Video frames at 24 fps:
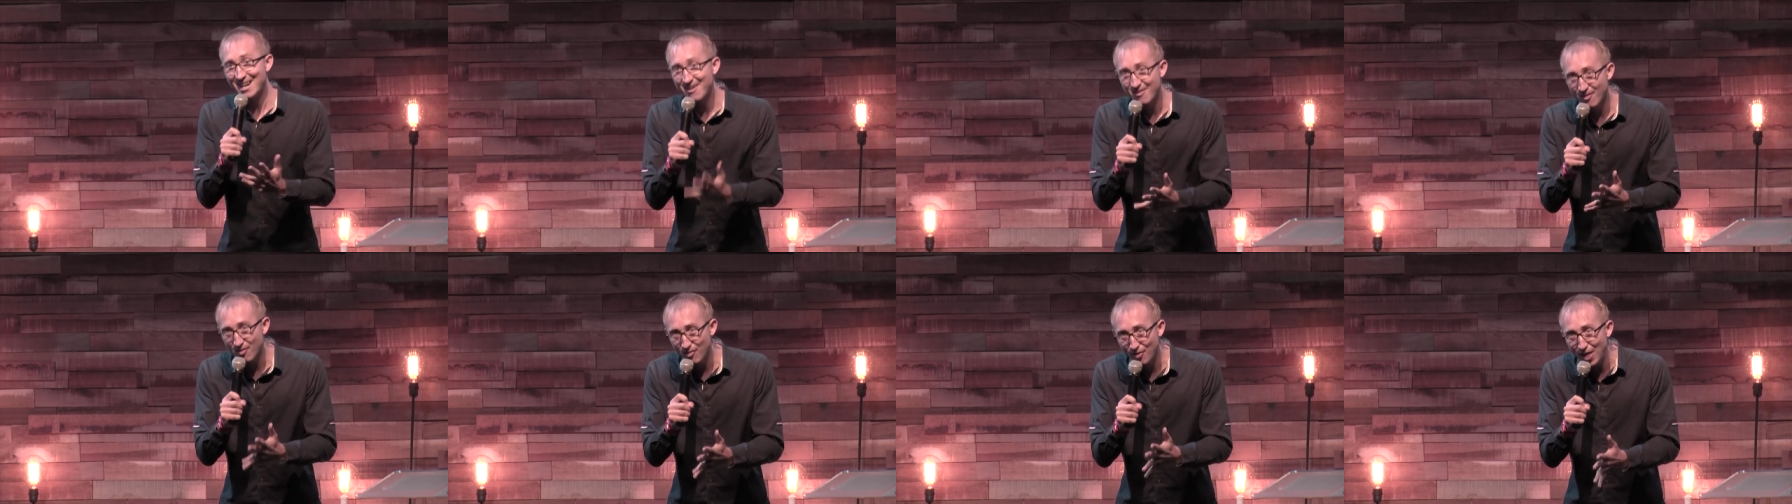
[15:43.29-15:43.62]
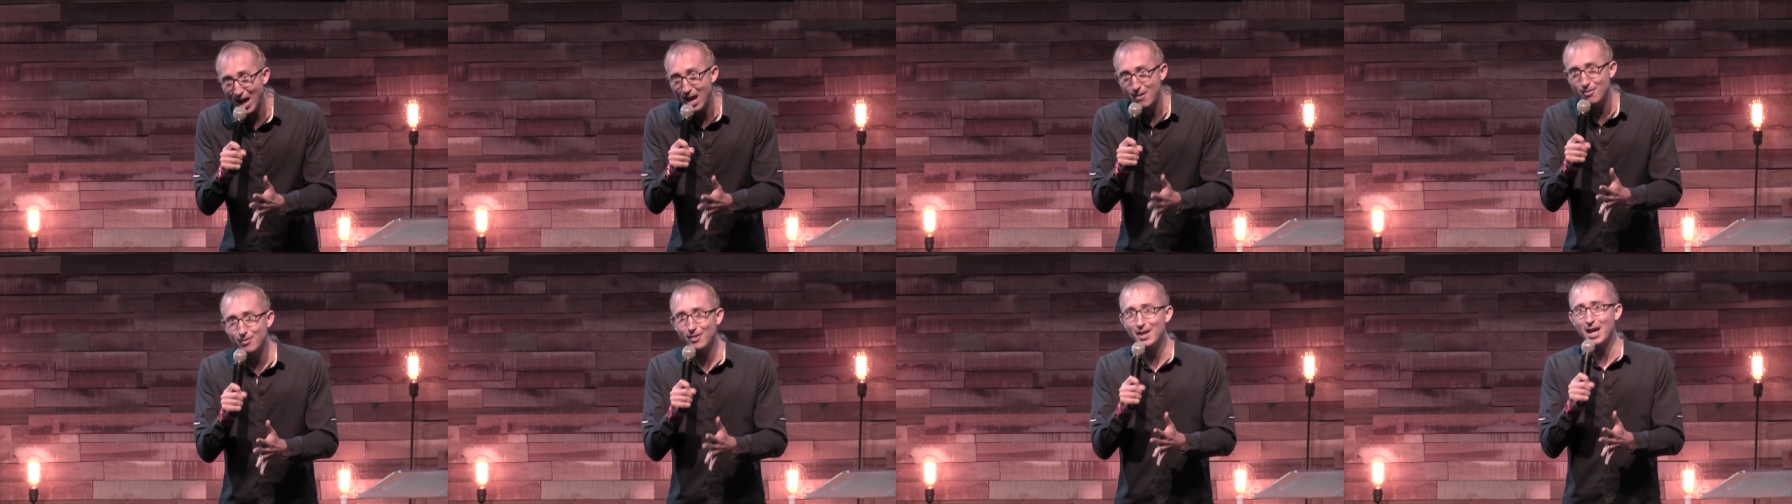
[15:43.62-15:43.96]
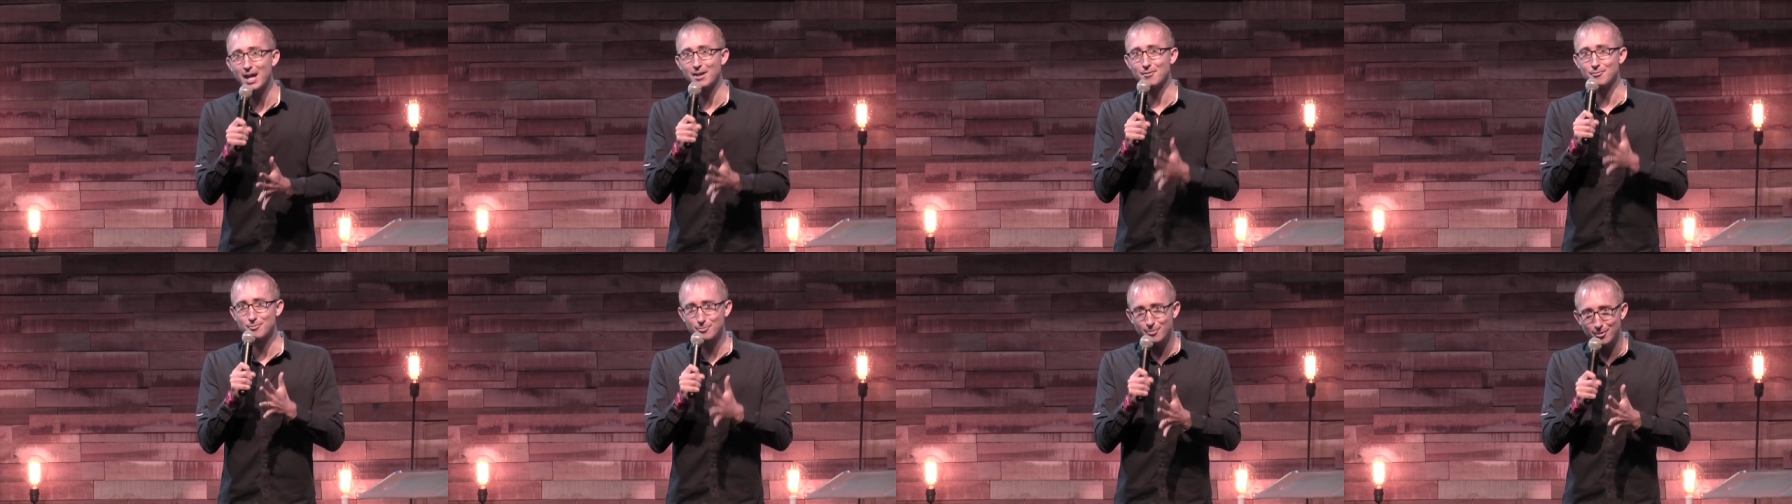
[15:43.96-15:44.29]
there and
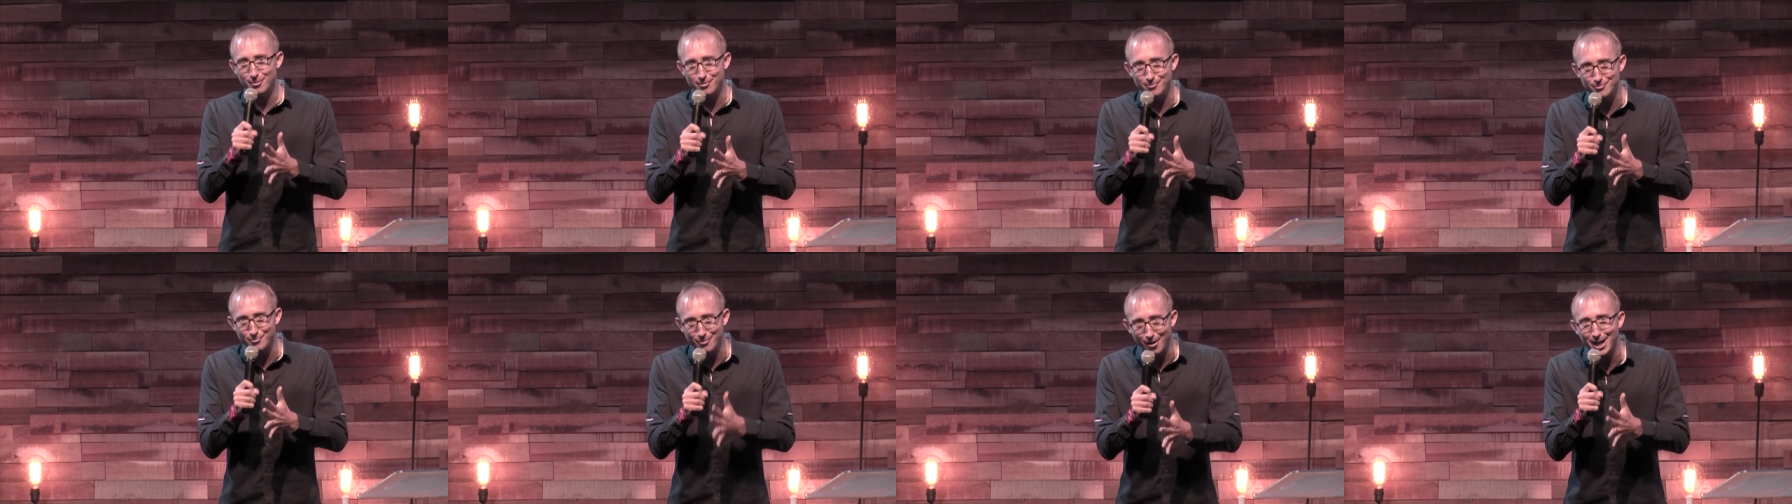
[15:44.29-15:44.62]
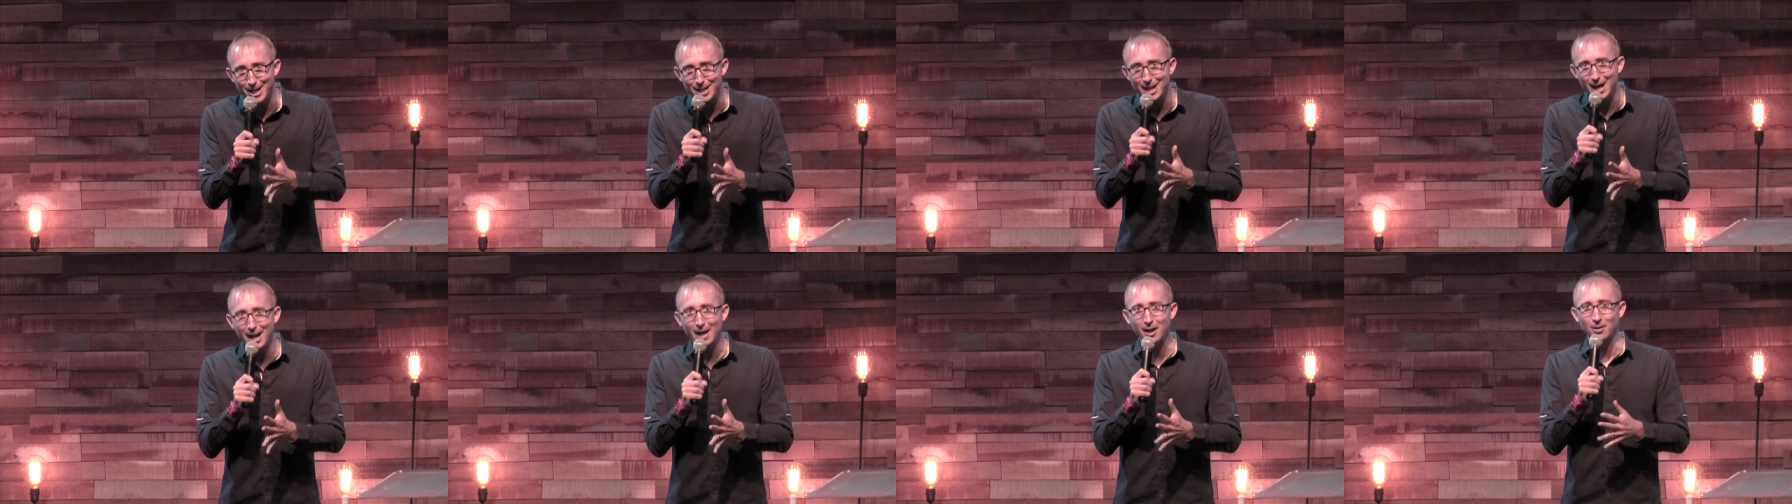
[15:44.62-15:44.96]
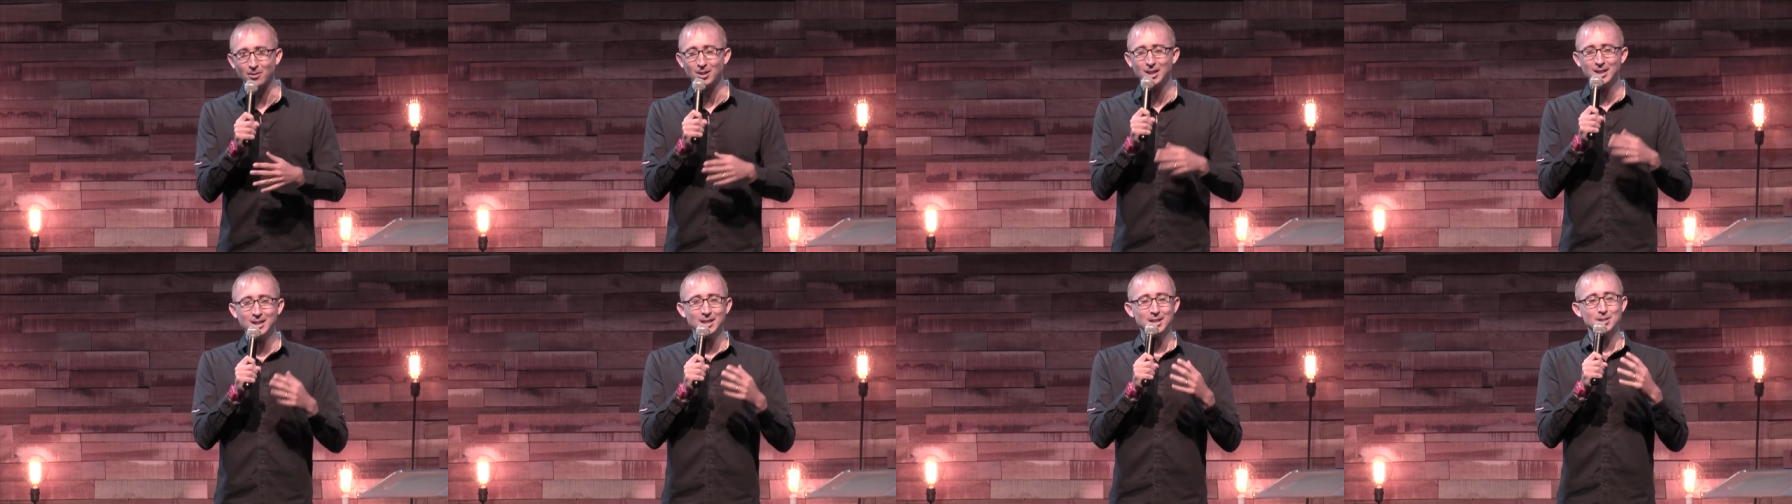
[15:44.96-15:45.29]
then, right now,
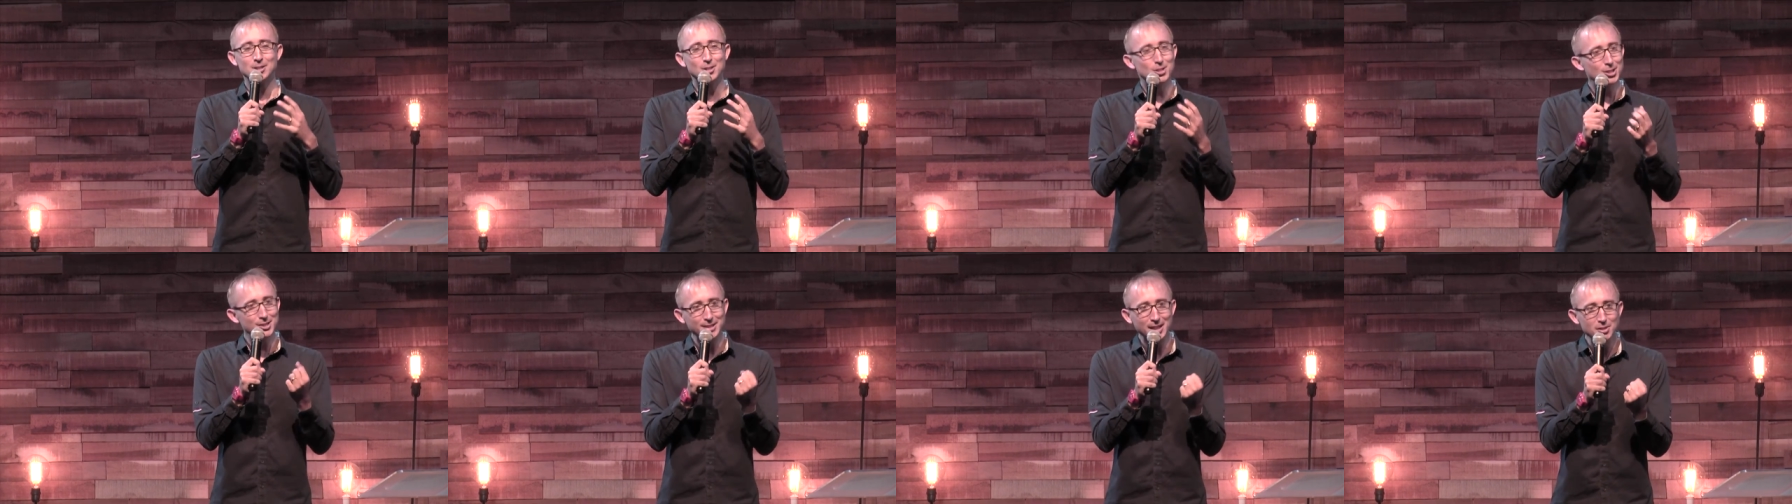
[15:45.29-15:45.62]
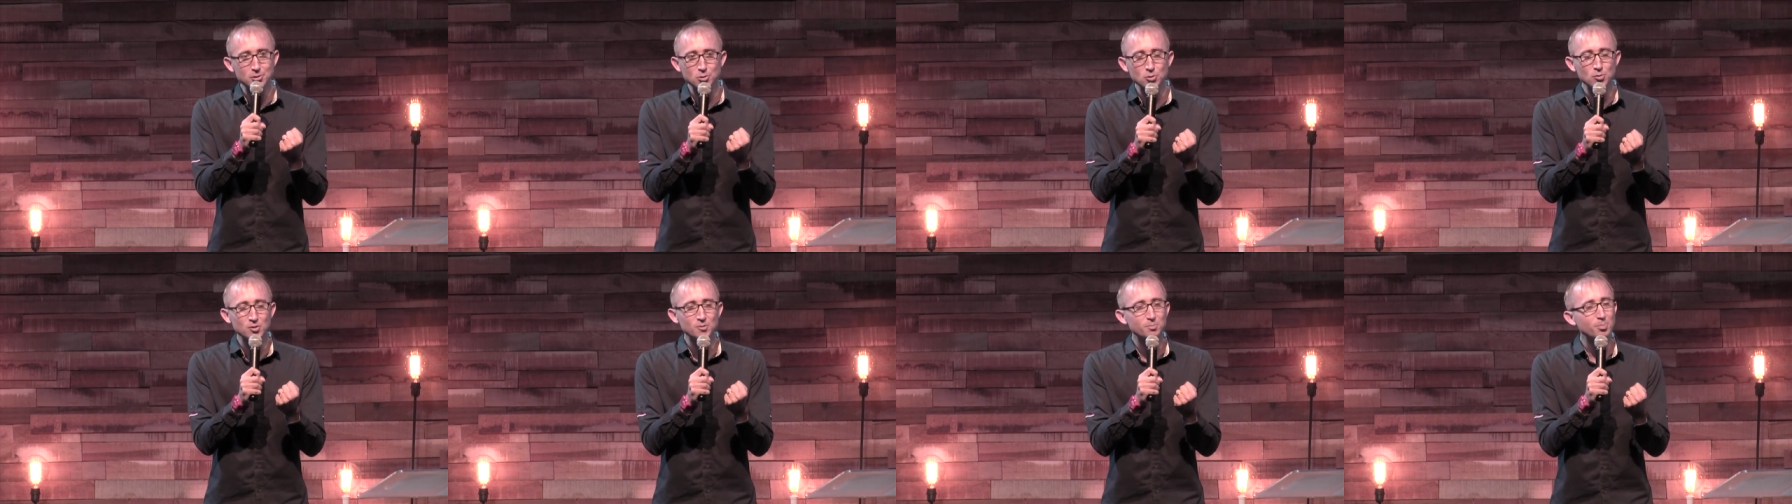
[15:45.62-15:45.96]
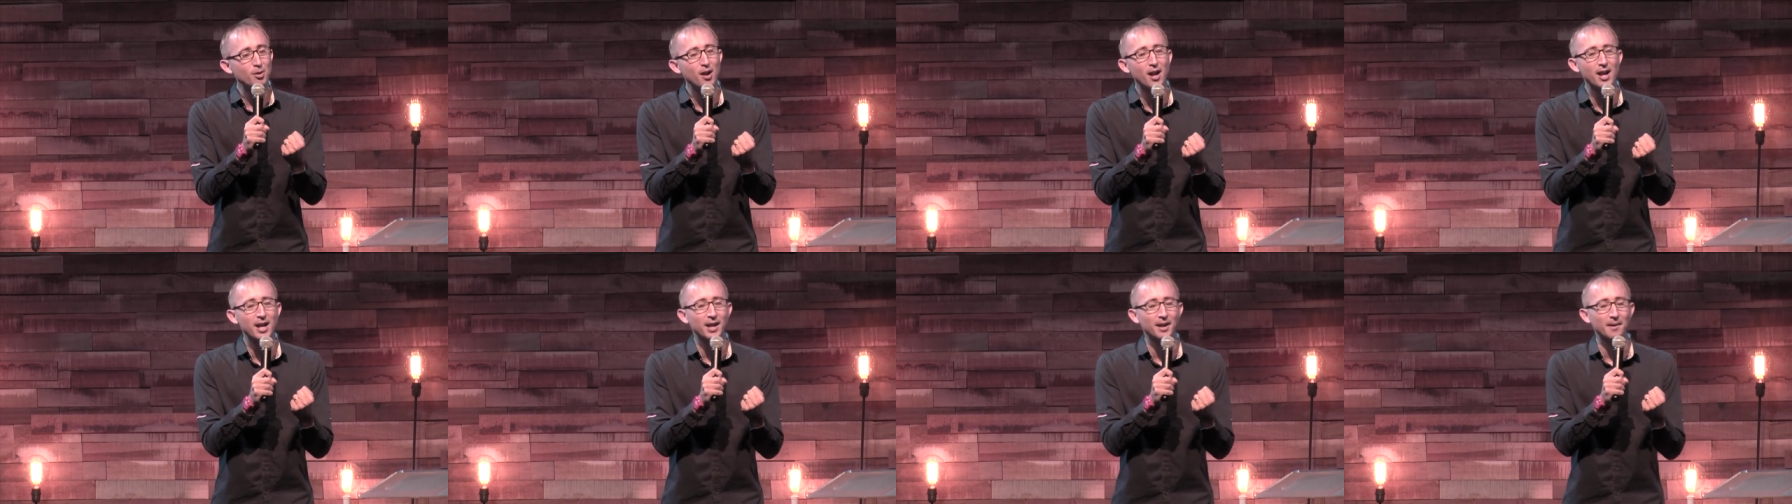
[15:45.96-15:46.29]
just as she was
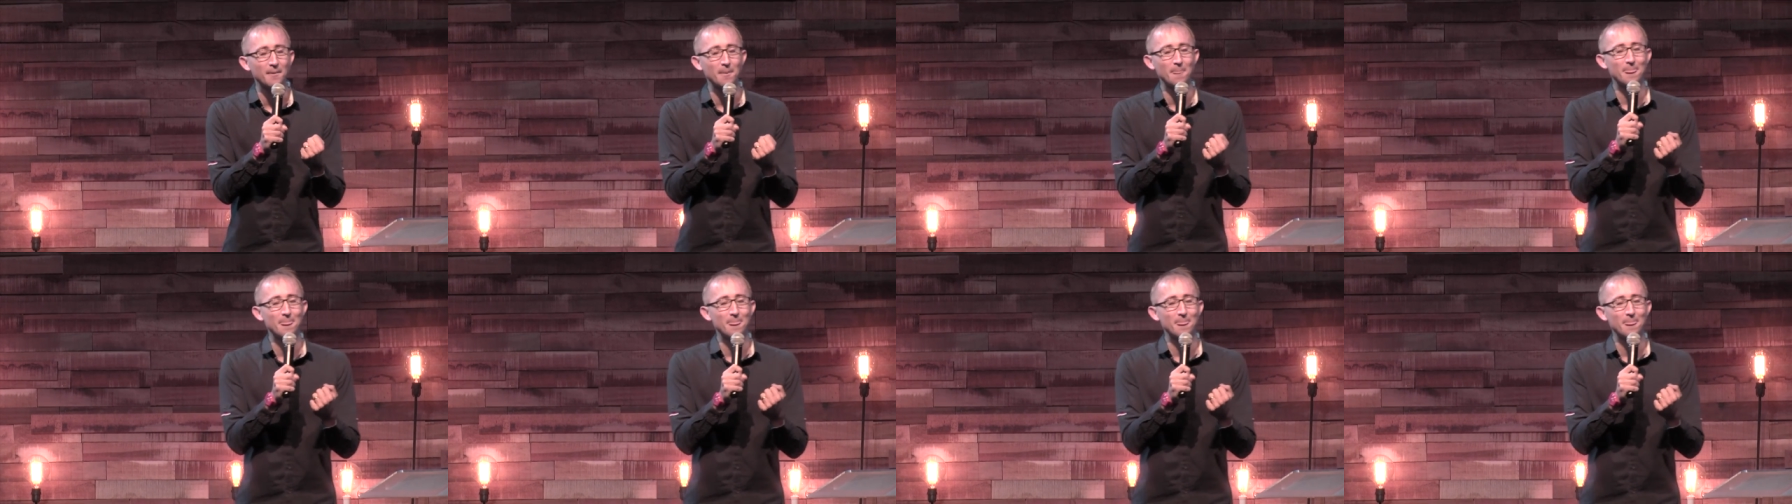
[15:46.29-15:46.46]
praying.